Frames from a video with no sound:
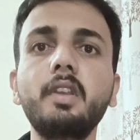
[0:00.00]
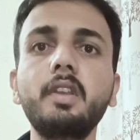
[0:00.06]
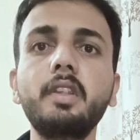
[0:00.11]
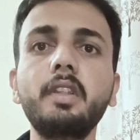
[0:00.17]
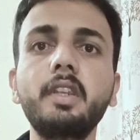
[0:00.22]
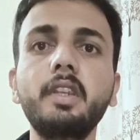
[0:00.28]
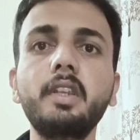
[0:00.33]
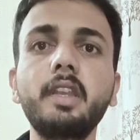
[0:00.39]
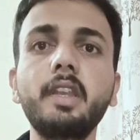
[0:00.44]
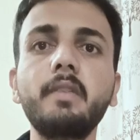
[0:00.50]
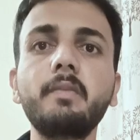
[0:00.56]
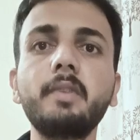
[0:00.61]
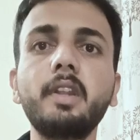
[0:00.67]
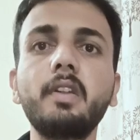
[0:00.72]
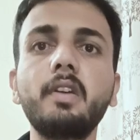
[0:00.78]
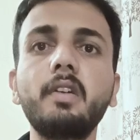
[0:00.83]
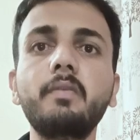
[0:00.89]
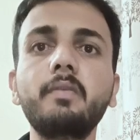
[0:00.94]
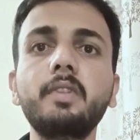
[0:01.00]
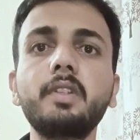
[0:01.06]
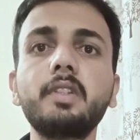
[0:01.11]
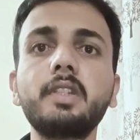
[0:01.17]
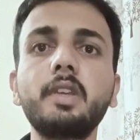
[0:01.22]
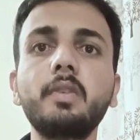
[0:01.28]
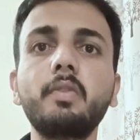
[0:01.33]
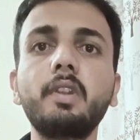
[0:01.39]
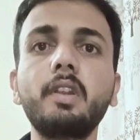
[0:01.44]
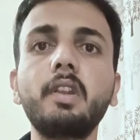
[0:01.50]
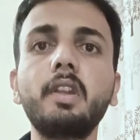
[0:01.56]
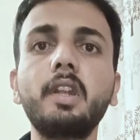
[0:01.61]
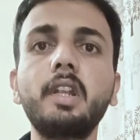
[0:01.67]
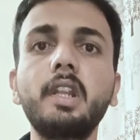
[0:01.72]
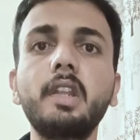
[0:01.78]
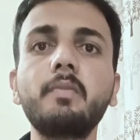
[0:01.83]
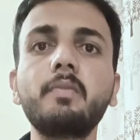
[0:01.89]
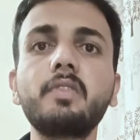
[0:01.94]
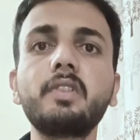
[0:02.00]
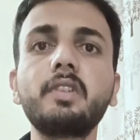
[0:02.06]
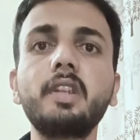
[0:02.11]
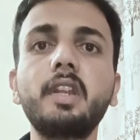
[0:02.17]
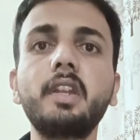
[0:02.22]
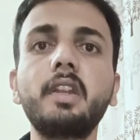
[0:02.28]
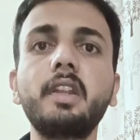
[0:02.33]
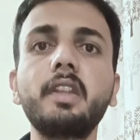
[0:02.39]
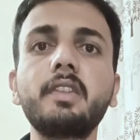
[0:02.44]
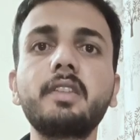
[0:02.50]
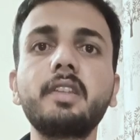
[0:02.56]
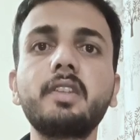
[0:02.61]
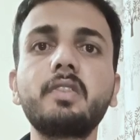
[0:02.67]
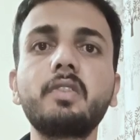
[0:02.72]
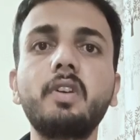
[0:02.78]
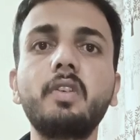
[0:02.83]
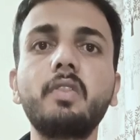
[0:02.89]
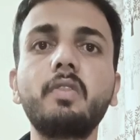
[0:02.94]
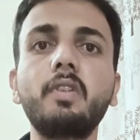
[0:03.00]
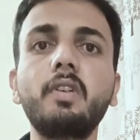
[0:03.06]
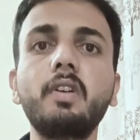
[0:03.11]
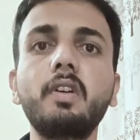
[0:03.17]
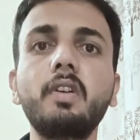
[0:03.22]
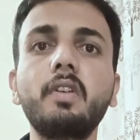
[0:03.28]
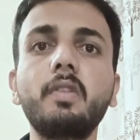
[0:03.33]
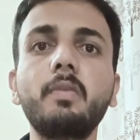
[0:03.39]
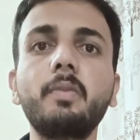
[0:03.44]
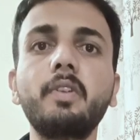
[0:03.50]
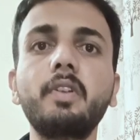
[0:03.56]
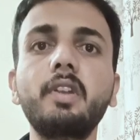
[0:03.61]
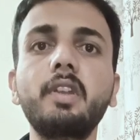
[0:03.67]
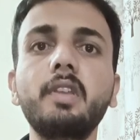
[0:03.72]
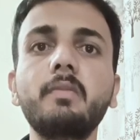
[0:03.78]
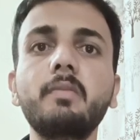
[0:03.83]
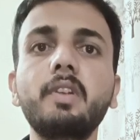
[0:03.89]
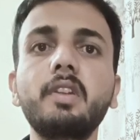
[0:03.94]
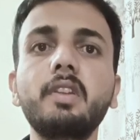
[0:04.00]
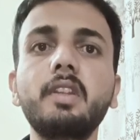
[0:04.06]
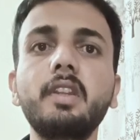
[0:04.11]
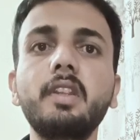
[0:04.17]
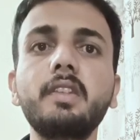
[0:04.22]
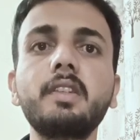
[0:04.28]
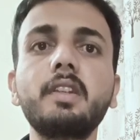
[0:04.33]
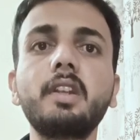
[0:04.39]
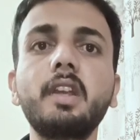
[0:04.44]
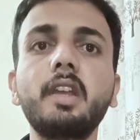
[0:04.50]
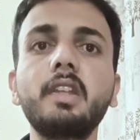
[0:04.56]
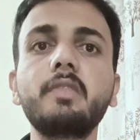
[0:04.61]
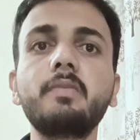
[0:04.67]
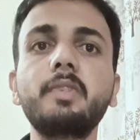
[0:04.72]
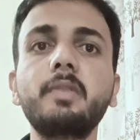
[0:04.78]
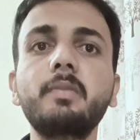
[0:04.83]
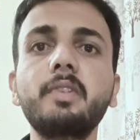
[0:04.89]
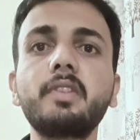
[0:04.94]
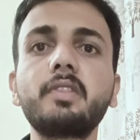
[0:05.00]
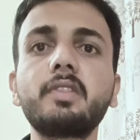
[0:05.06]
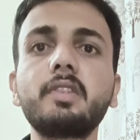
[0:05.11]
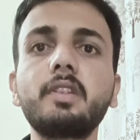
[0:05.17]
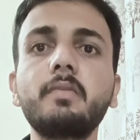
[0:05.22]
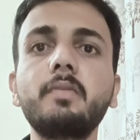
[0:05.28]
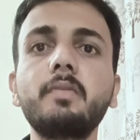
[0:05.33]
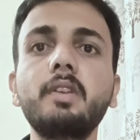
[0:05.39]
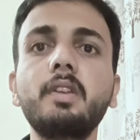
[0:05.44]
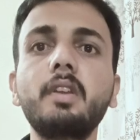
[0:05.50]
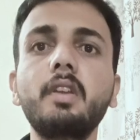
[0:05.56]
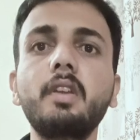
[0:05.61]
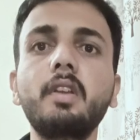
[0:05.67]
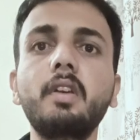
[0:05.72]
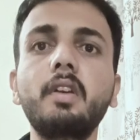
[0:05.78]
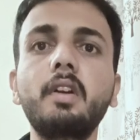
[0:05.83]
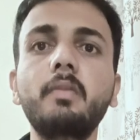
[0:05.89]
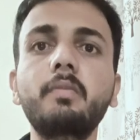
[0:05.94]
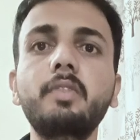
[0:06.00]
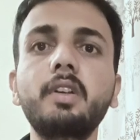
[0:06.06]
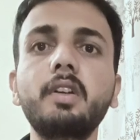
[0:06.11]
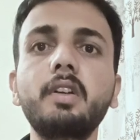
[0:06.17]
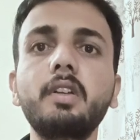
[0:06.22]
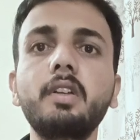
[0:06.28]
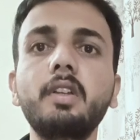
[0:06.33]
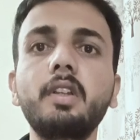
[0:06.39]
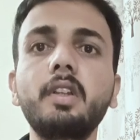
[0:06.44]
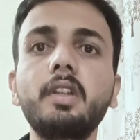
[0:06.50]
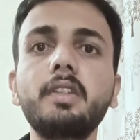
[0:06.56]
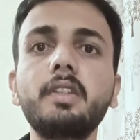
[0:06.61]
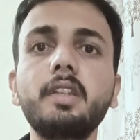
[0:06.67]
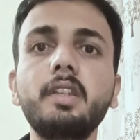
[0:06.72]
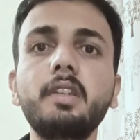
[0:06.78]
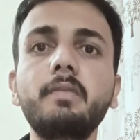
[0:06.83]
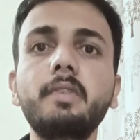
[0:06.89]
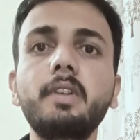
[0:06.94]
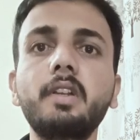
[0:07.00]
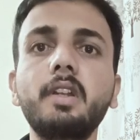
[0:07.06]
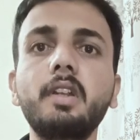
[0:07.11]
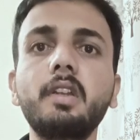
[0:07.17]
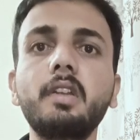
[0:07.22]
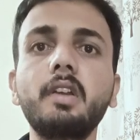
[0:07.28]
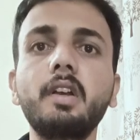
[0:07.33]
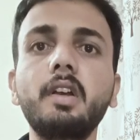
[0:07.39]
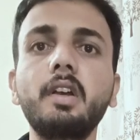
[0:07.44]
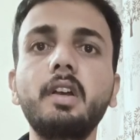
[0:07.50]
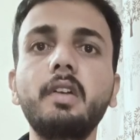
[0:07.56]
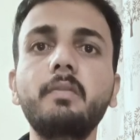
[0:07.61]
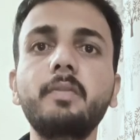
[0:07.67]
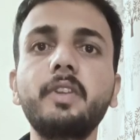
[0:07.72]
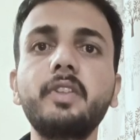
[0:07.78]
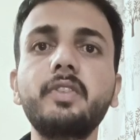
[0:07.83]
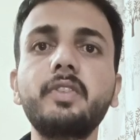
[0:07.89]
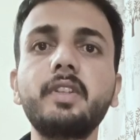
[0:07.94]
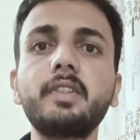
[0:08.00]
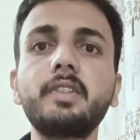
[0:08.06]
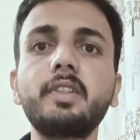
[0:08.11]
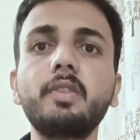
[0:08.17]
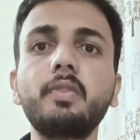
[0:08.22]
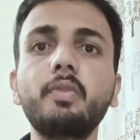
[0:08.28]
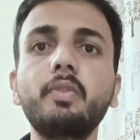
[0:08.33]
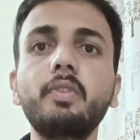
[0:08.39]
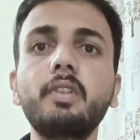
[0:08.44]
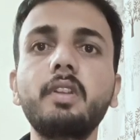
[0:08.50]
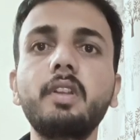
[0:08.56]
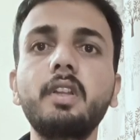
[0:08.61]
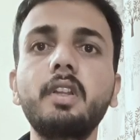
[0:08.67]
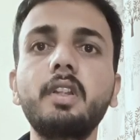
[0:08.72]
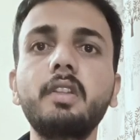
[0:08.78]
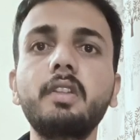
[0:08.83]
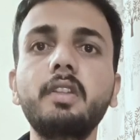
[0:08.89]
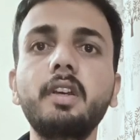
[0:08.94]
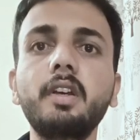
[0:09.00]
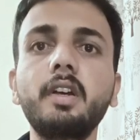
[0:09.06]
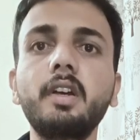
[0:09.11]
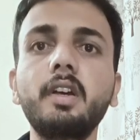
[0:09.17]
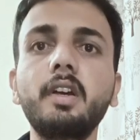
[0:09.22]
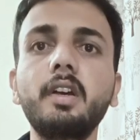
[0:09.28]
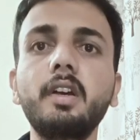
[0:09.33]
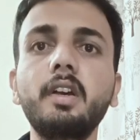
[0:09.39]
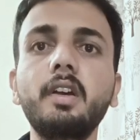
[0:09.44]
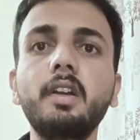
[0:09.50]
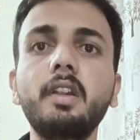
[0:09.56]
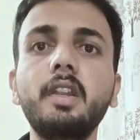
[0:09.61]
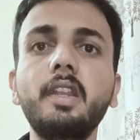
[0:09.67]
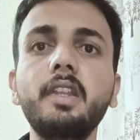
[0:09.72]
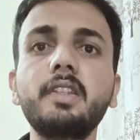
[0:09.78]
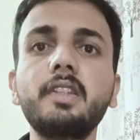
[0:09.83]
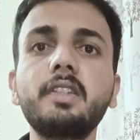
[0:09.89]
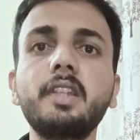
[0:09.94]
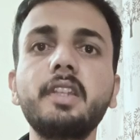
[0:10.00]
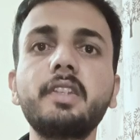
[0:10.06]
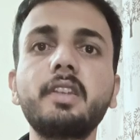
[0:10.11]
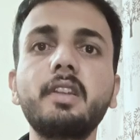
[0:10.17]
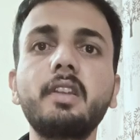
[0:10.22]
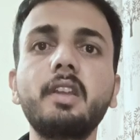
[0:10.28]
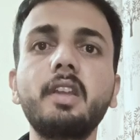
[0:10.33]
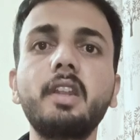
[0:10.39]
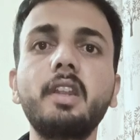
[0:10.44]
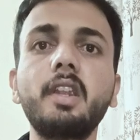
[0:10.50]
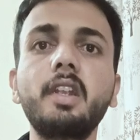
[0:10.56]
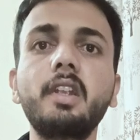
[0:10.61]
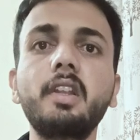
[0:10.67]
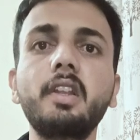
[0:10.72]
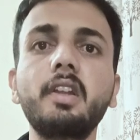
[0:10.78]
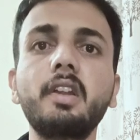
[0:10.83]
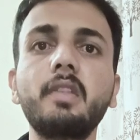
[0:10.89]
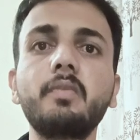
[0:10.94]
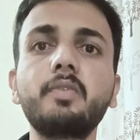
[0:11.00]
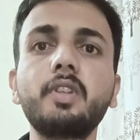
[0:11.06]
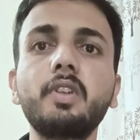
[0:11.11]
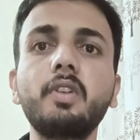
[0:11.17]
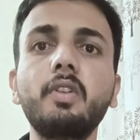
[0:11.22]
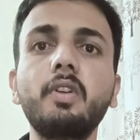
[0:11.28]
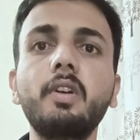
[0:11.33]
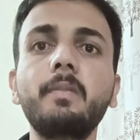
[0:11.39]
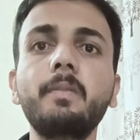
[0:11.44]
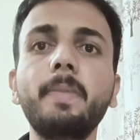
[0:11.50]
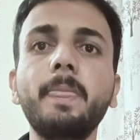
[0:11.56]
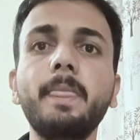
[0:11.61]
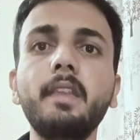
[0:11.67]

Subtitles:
India made of the several attempts to addresses cooperating, but the result has been mixed. Some of the significant measures include the legislation and anti-corruption law.